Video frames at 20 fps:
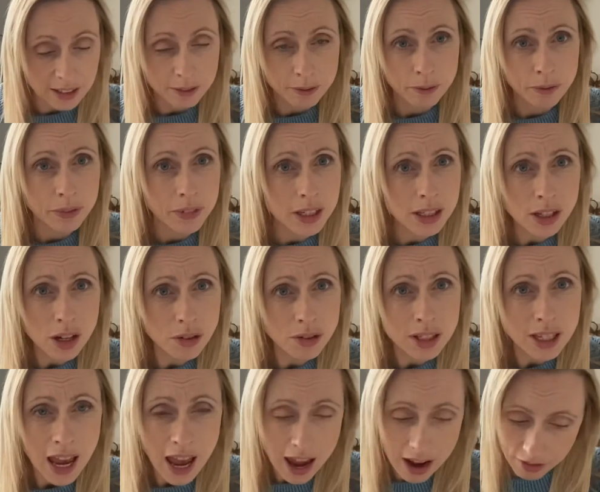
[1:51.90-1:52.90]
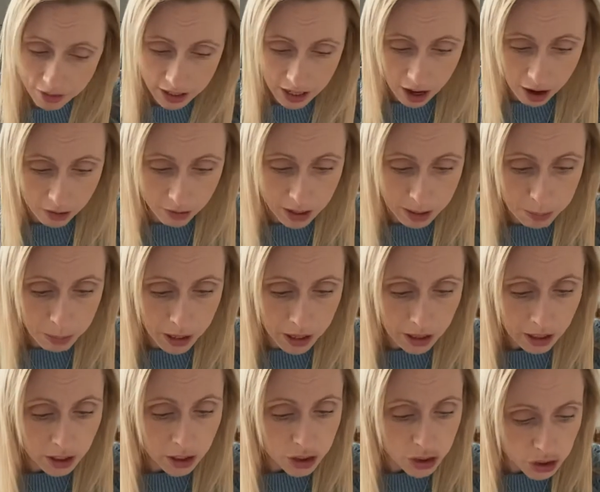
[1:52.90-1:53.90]
There's no tearing hurry,
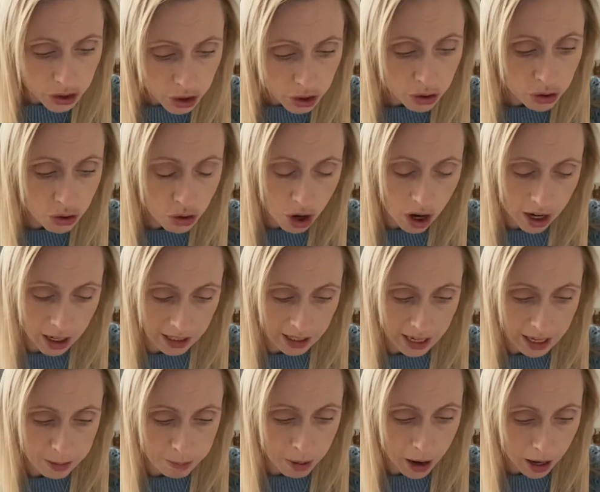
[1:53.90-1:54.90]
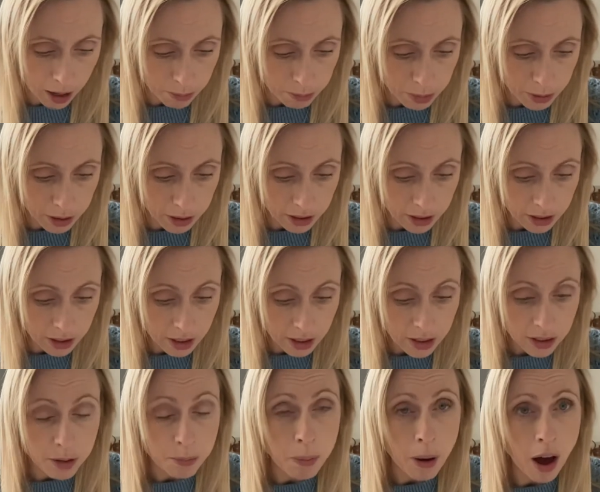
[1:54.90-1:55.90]
but do try and keep up.
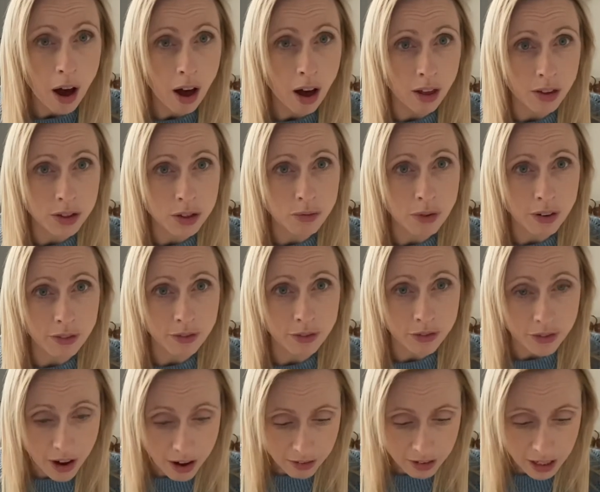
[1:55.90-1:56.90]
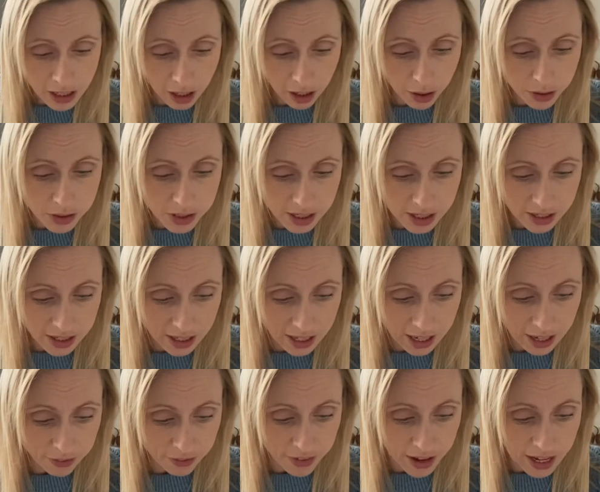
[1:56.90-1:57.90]
The paths run very close to the
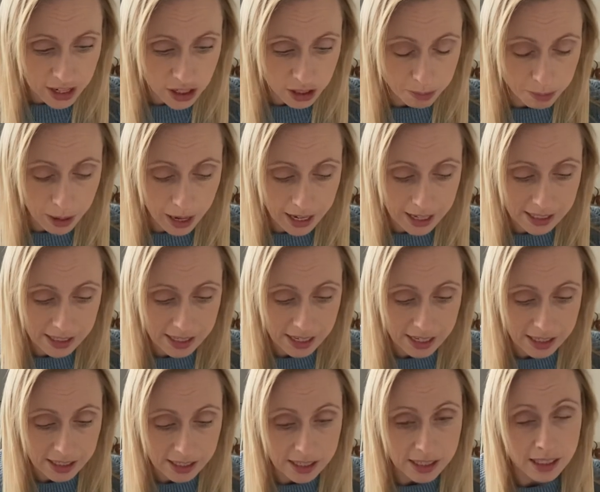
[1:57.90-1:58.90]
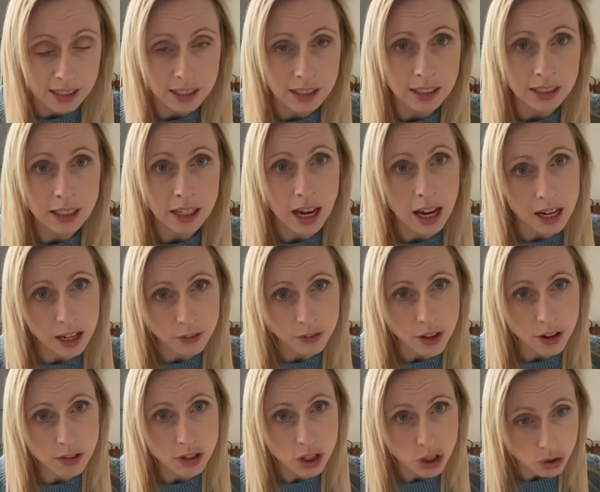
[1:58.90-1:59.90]
cliff edge in places, and if there
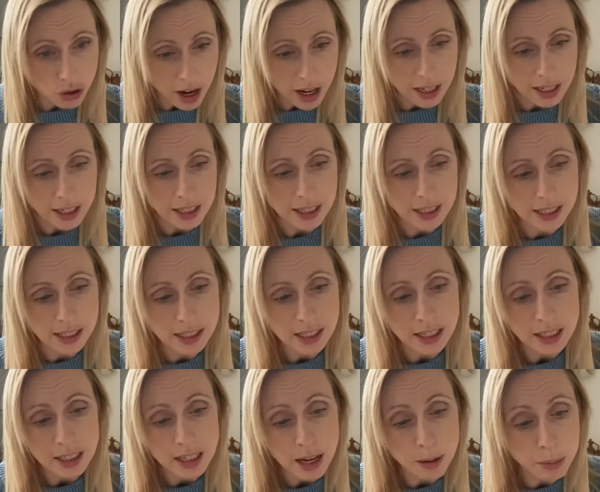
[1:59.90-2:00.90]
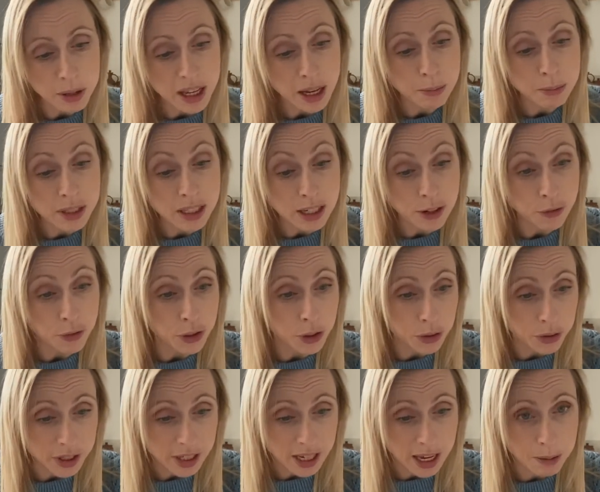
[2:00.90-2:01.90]
are stragglers, it becomes difficult
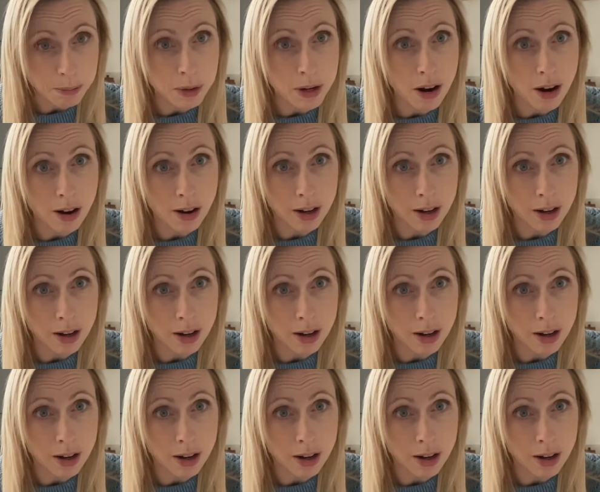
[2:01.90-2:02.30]
to keep an eye on